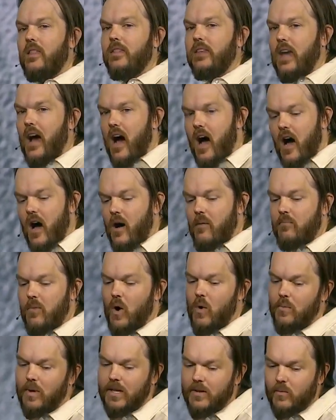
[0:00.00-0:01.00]
The aha
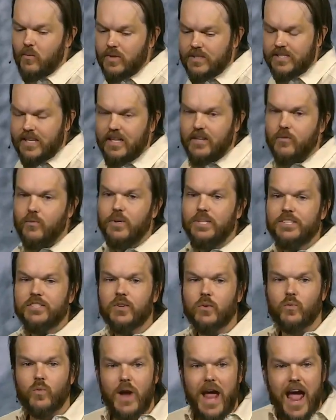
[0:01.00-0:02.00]
moment was that if we
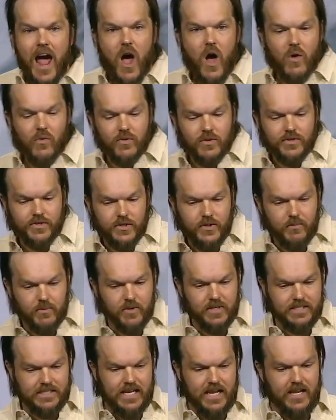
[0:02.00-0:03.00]
surround the
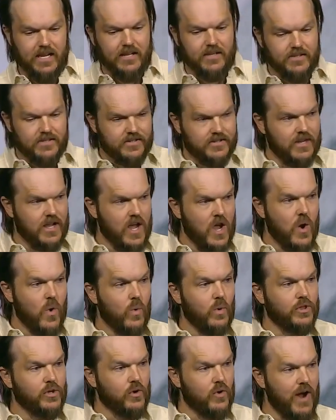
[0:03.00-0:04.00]
superintendents
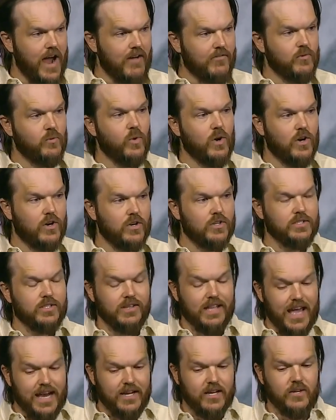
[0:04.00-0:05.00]
with craft workers
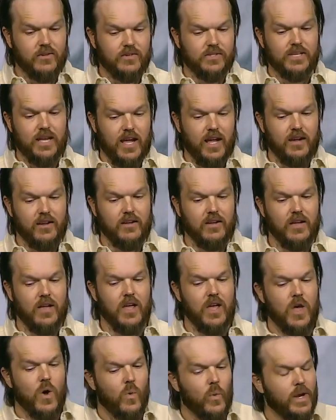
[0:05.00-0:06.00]
like Jose,
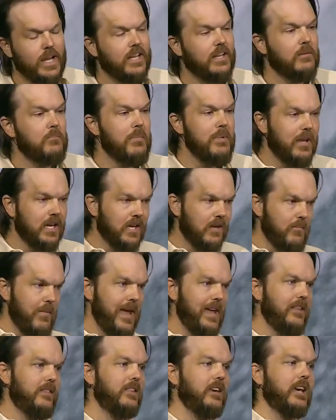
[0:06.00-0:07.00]
we can
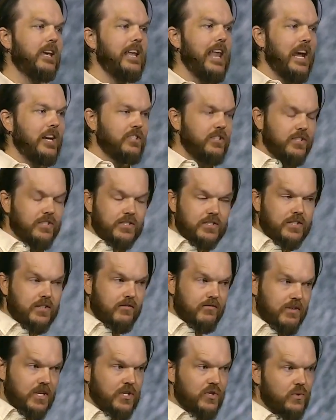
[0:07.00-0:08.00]
make the connections
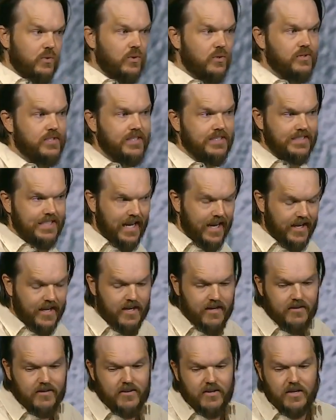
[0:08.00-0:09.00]
to visuals and
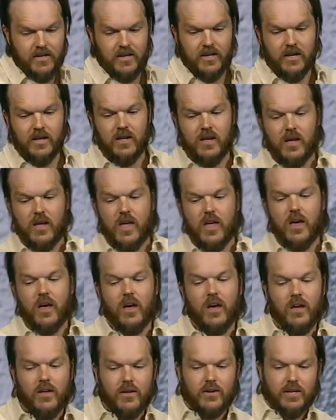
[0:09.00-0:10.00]
data
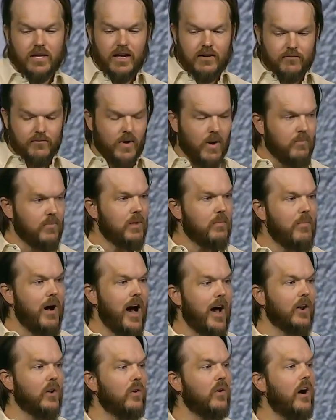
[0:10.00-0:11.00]
from the
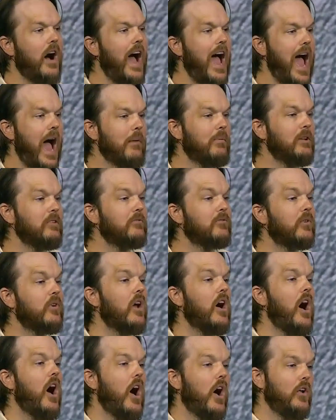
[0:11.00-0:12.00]
model a habit
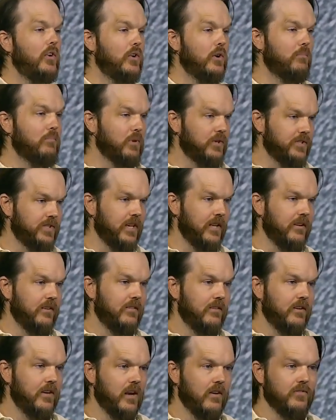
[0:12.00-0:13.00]
for 100%
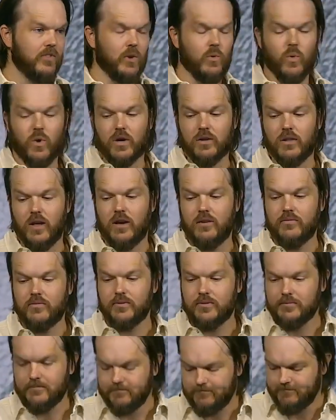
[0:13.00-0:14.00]
of their work
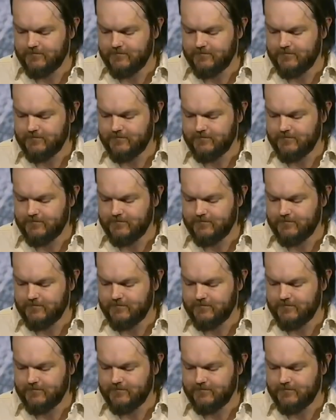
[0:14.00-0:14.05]
life.